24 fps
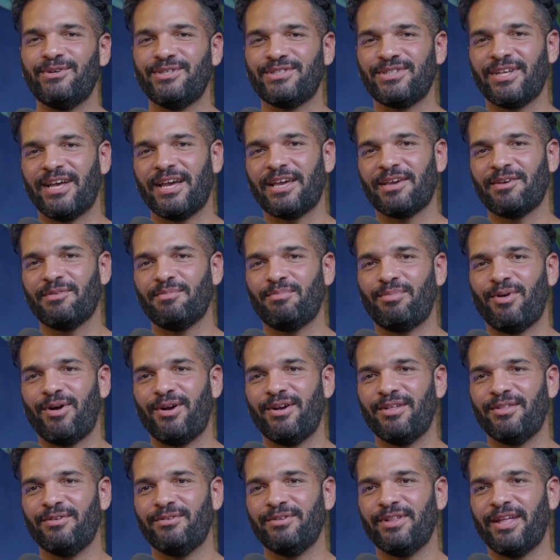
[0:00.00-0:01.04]
is like
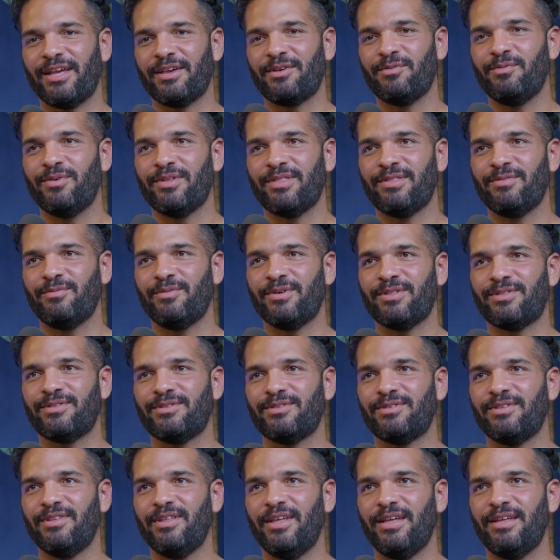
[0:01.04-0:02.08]
part of the like with
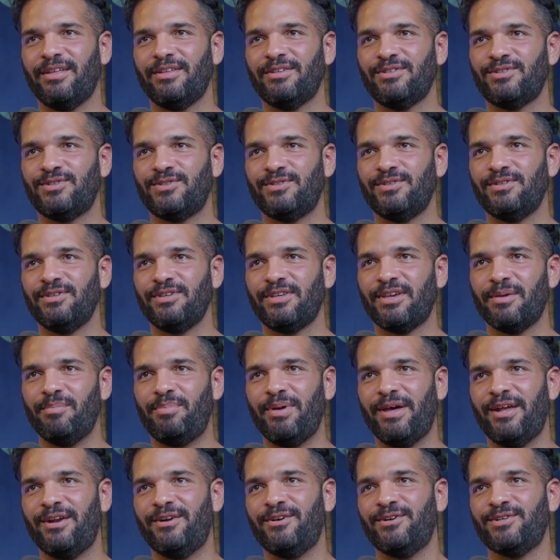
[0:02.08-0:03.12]

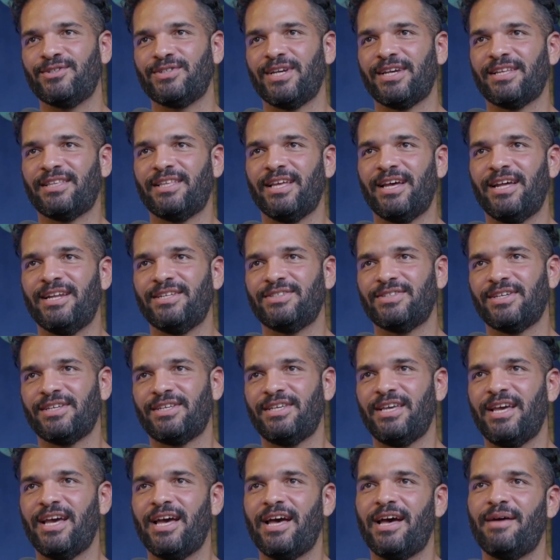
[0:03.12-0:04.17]
competitors like that. It's
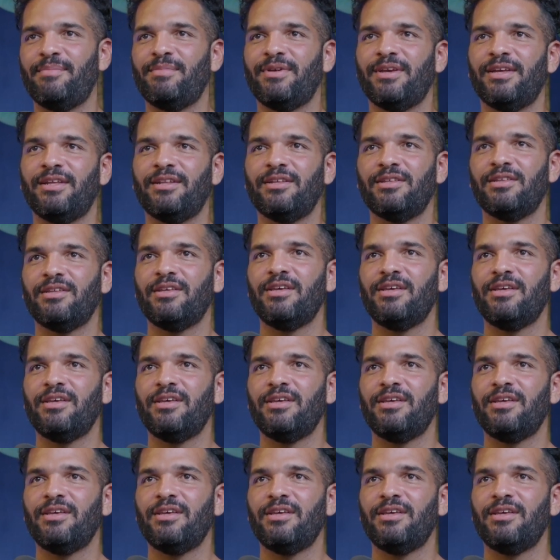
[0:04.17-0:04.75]
like, yeah, I mean,